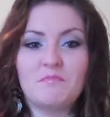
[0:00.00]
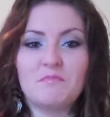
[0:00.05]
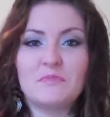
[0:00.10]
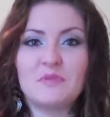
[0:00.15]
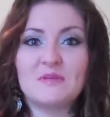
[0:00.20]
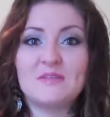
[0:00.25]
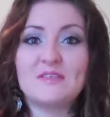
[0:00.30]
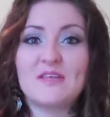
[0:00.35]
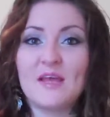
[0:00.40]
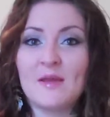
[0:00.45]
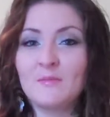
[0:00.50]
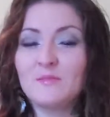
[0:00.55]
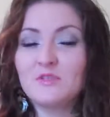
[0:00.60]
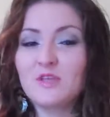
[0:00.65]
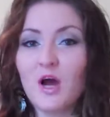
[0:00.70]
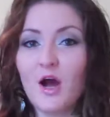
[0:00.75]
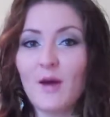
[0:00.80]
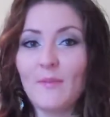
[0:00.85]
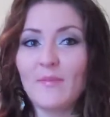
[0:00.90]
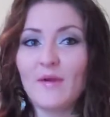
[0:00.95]
the same
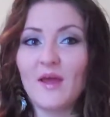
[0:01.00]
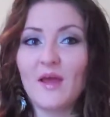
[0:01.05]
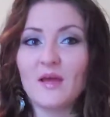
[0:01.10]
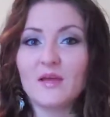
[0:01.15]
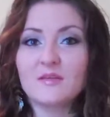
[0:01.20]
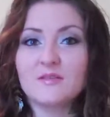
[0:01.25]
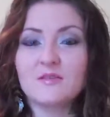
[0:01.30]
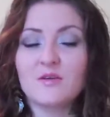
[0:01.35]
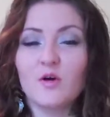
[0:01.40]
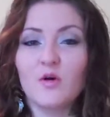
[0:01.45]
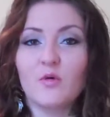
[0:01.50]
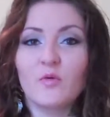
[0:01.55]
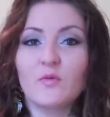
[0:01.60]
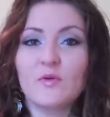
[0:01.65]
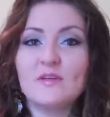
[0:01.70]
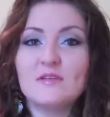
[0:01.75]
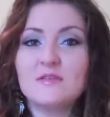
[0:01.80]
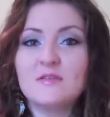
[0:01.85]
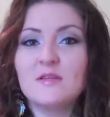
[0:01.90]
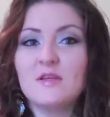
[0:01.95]
topic. So
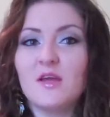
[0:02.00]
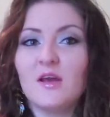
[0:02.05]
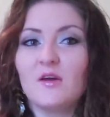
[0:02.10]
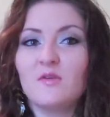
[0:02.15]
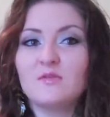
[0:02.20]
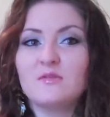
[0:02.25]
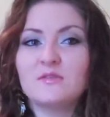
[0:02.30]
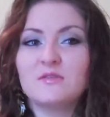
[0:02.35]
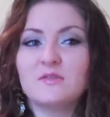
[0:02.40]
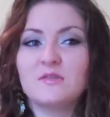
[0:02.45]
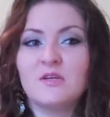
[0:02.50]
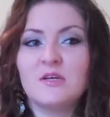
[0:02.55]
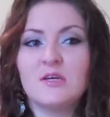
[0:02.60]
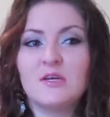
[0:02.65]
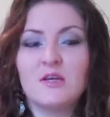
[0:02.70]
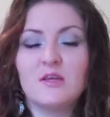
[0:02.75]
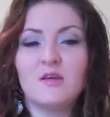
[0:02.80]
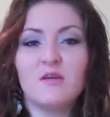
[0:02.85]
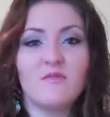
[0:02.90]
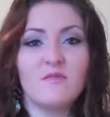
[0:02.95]
recently I was
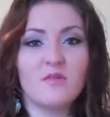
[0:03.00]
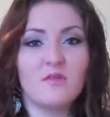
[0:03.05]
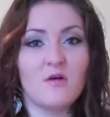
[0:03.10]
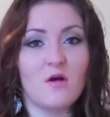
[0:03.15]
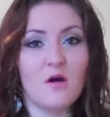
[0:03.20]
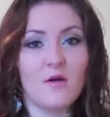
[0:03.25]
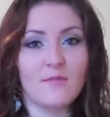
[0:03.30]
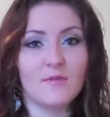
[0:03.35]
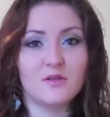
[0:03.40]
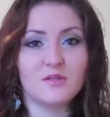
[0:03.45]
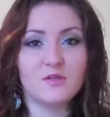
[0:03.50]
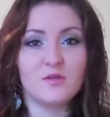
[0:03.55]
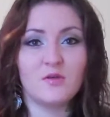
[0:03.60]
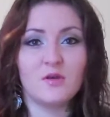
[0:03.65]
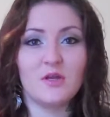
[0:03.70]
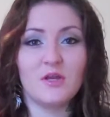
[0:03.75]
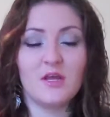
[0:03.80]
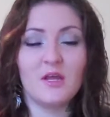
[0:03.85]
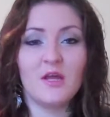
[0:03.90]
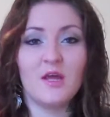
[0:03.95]
given the
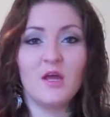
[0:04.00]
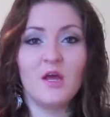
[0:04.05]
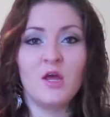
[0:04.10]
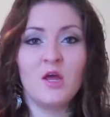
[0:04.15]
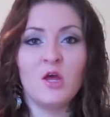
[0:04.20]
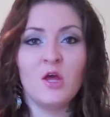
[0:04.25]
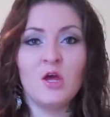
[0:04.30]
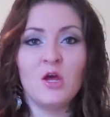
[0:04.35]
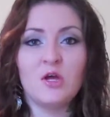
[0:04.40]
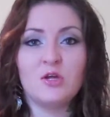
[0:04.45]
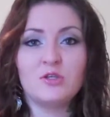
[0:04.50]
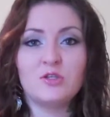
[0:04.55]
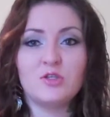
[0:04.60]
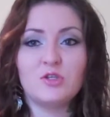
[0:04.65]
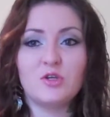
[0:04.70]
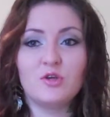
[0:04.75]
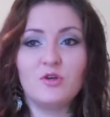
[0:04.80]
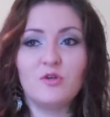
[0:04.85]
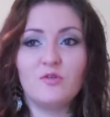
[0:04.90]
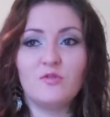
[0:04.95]
opportunity
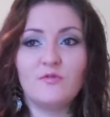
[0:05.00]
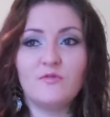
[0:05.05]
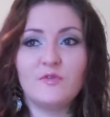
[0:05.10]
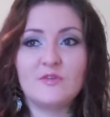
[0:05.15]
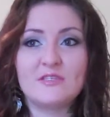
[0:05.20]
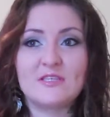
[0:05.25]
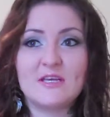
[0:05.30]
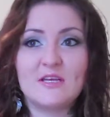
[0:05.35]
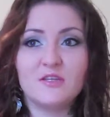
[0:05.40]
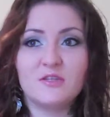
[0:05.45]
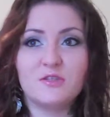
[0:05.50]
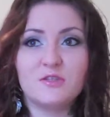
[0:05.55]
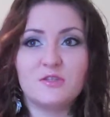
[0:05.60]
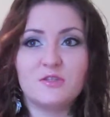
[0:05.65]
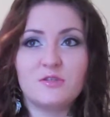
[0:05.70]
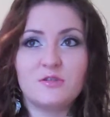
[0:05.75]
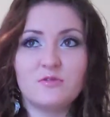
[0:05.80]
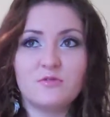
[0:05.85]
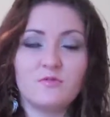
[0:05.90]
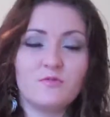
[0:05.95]
to visit
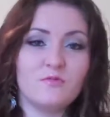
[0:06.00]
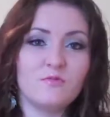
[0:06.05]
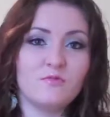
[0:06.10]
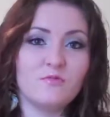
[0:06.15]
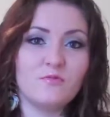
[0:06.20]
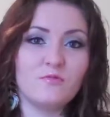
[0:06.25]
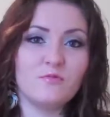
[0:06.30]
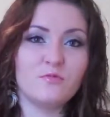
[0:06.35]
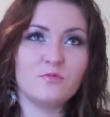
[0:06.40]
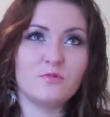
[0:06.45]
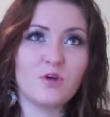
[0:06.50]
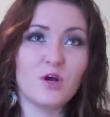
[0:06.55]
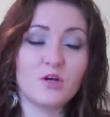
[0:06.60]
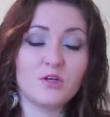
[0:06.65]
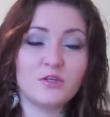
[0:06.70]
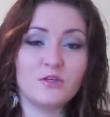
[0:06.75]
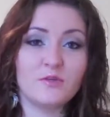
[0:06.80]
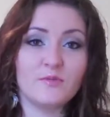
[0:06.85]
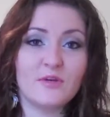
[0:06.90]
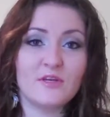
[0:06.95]
Dr.